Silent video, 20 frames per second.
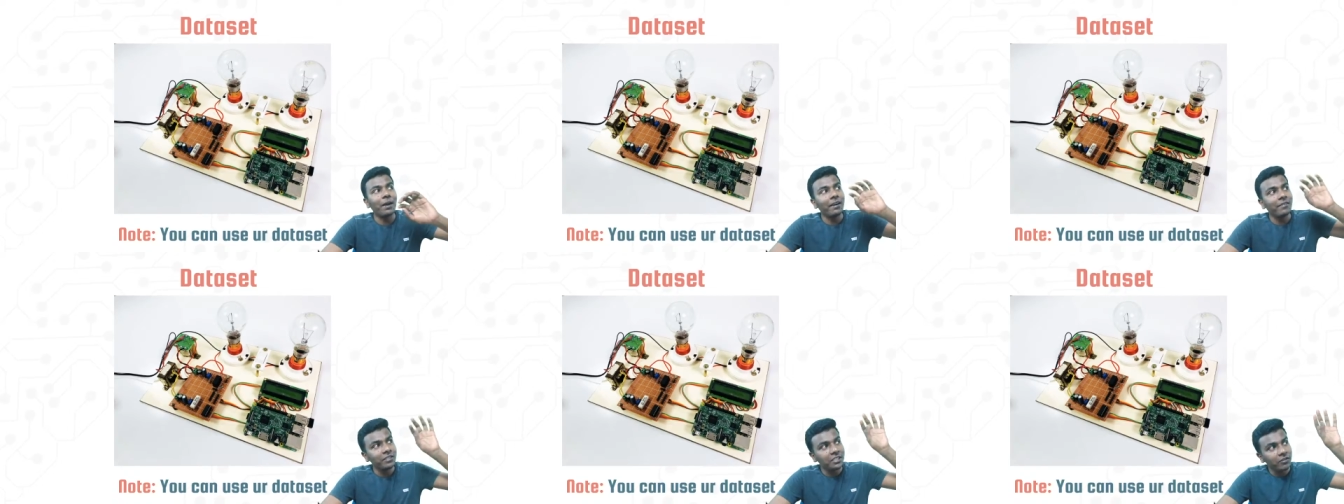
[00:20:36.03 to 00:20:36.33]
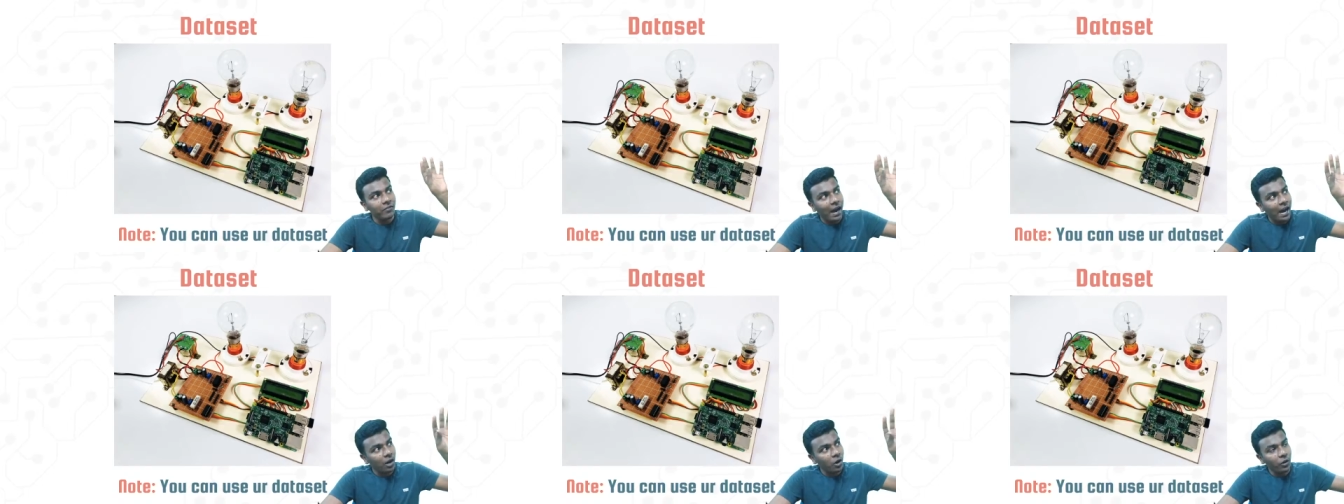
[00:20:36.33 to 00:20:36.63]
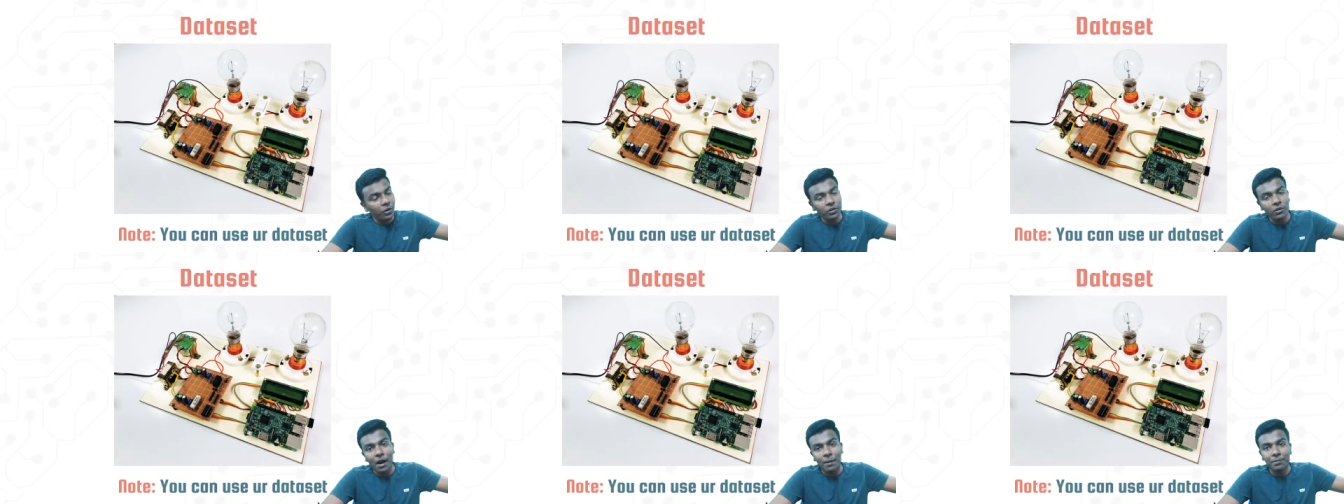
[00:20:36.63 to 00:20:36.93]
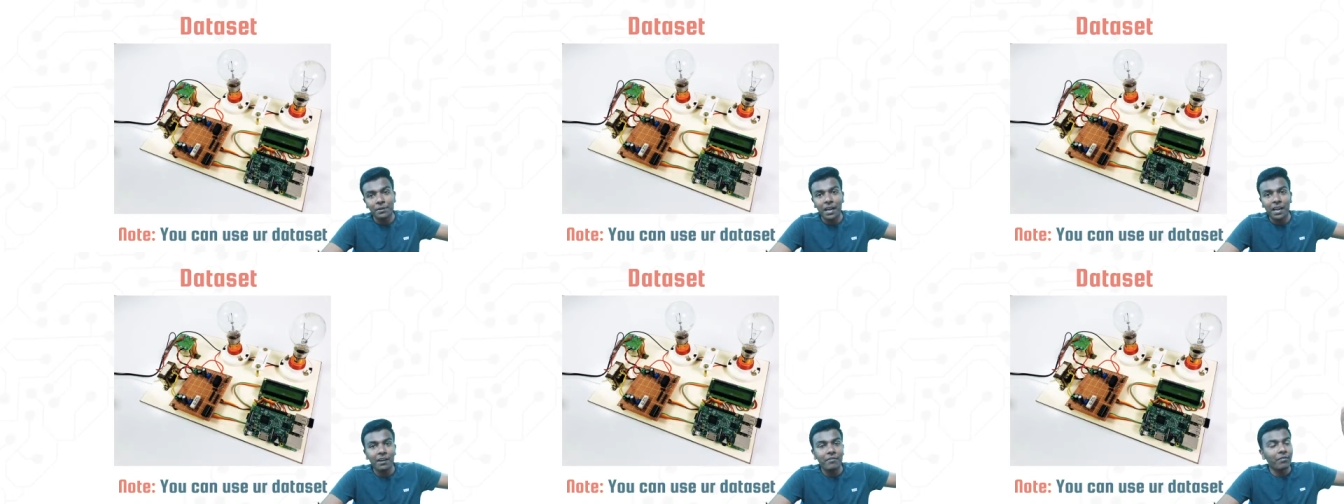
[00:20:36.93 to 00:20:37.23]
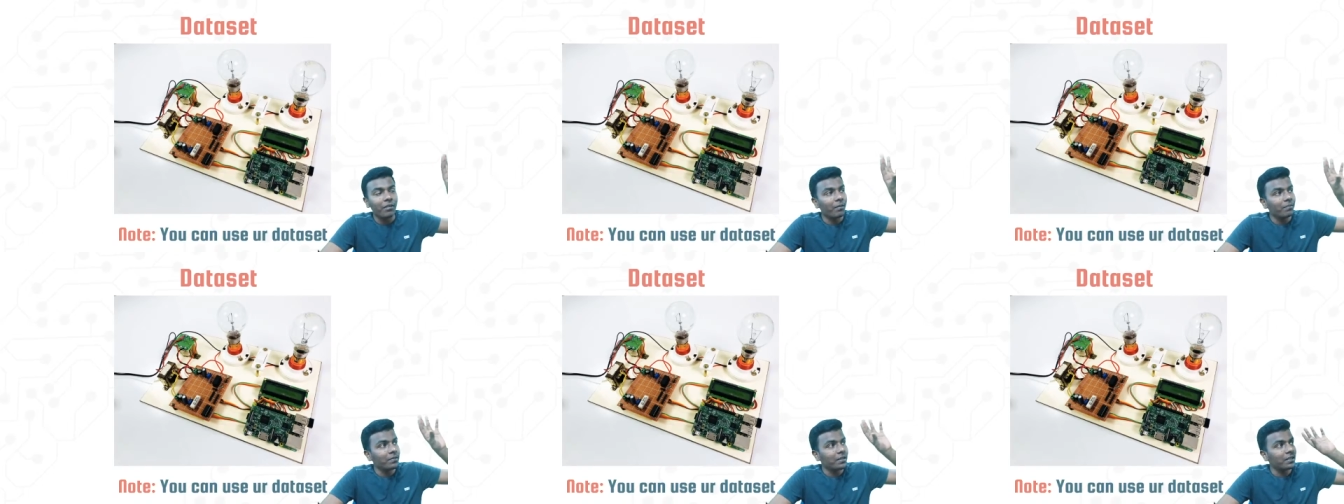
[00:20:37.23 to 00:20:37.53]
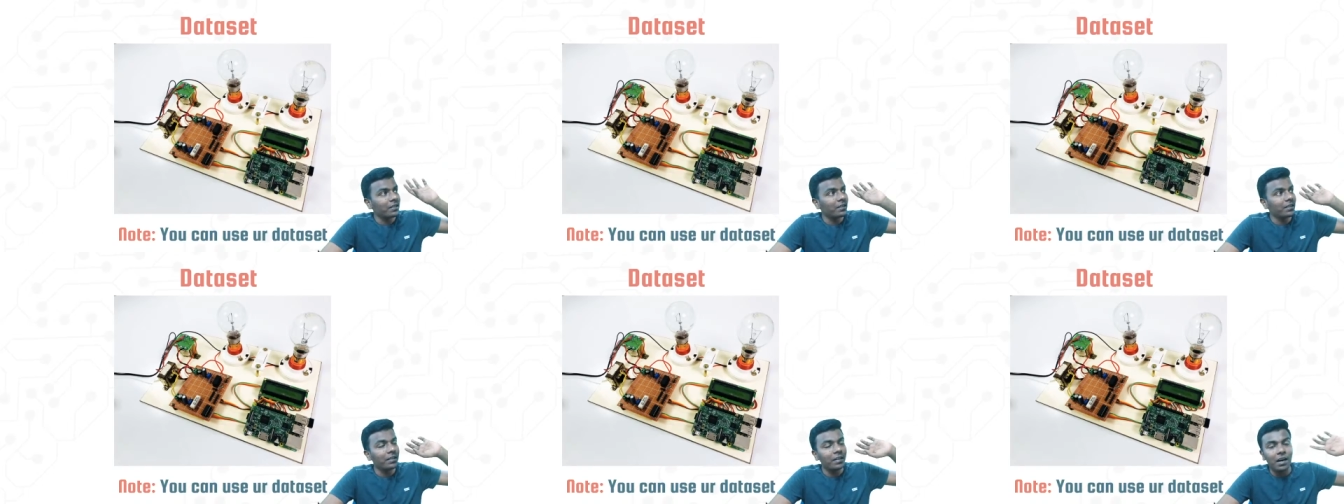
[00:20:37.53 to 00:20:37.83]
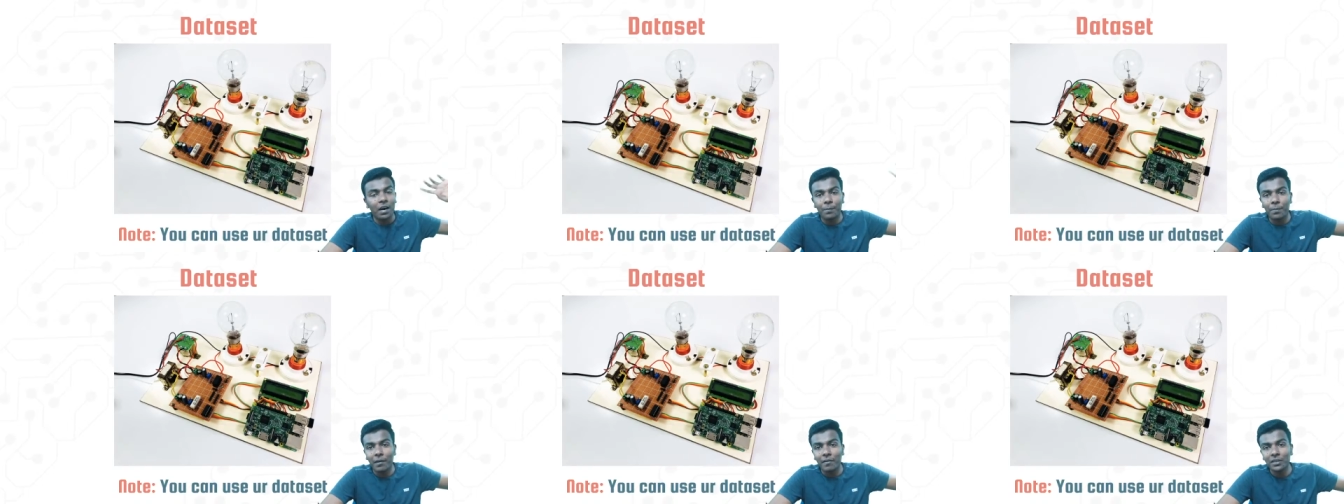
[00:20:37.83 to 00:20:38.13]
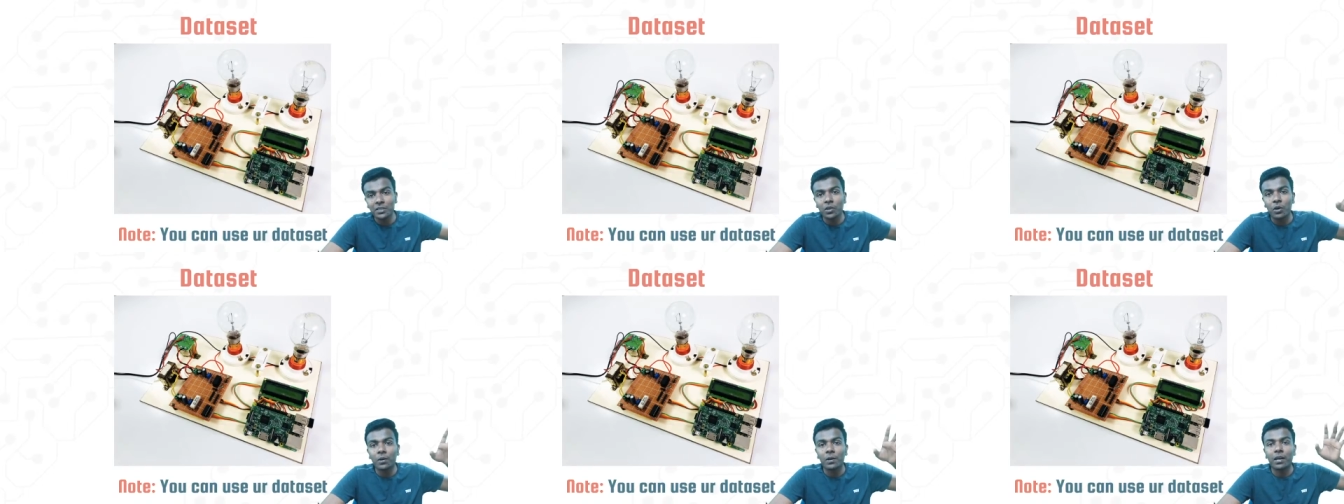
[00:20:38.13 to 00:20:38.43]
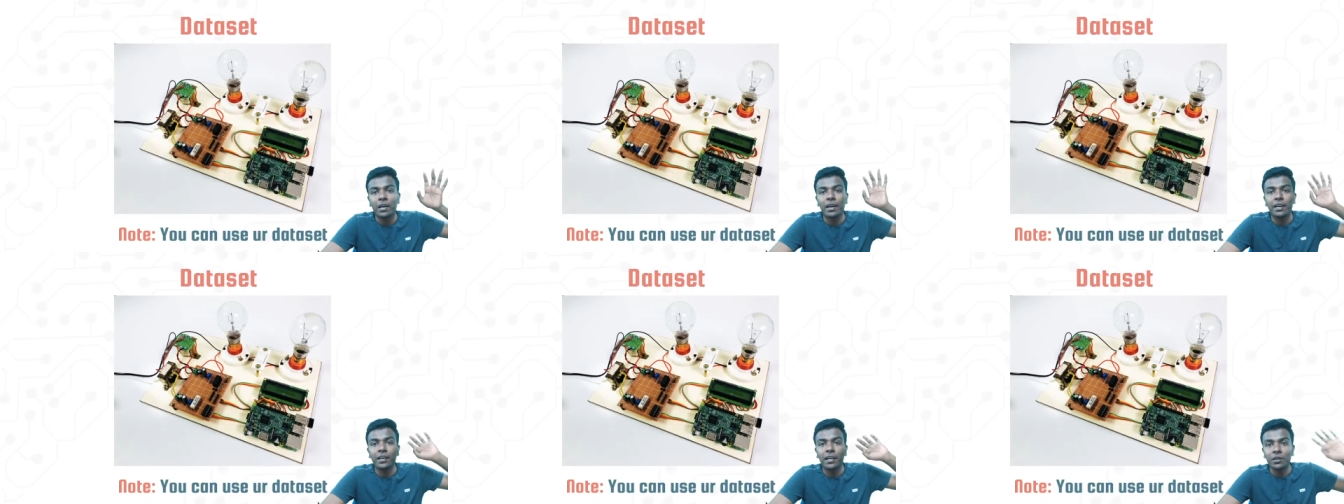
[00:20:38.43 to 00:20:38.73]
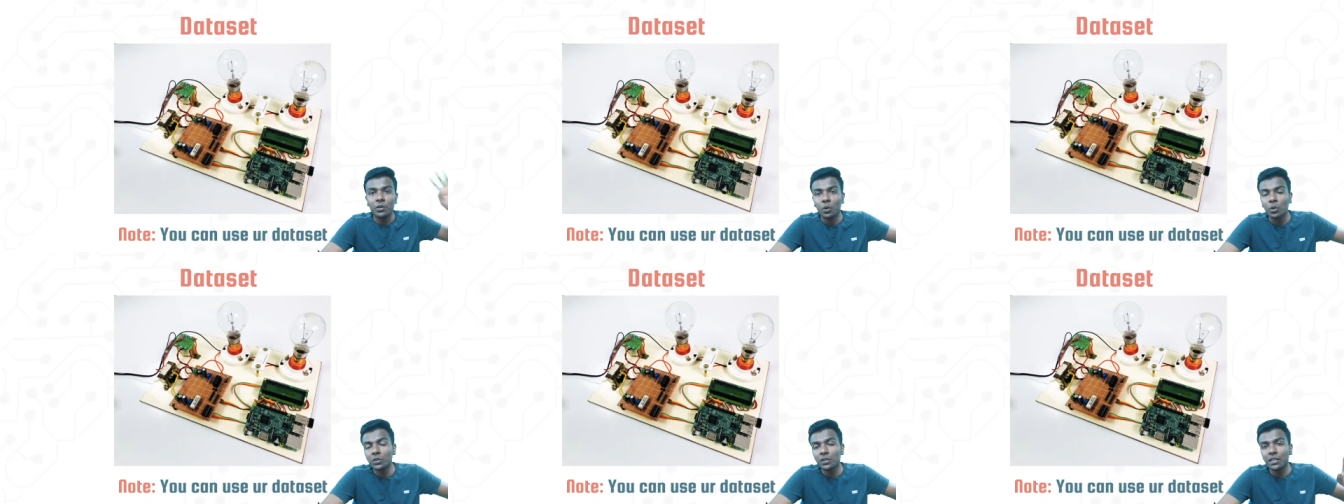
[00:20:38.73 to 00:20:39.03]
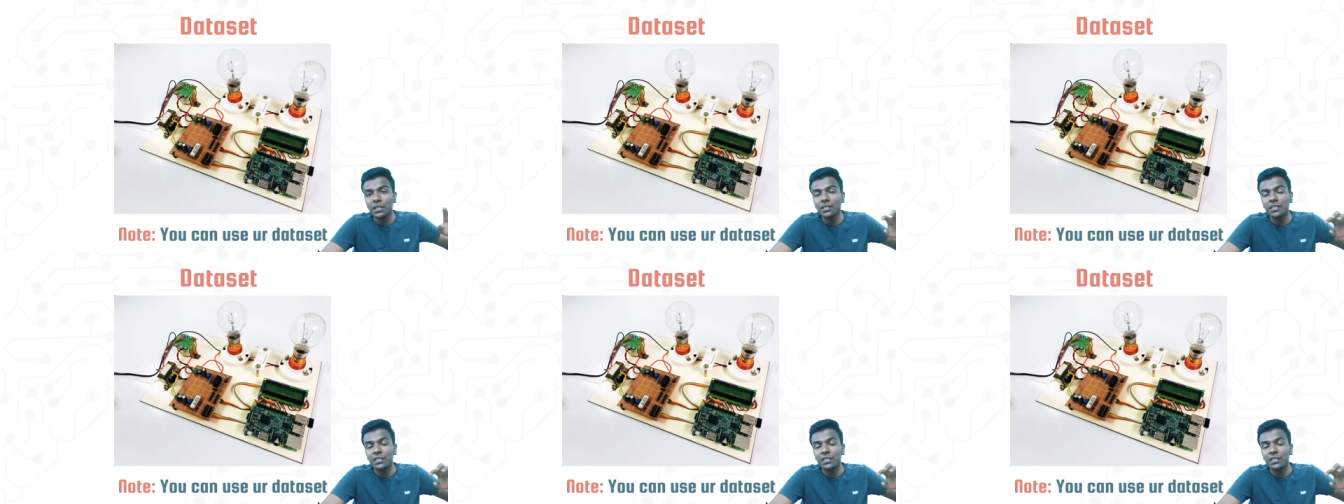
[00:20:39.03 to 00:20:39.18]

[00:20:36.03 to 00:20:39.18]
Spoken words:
which we are going to obtain from the power socket and those things,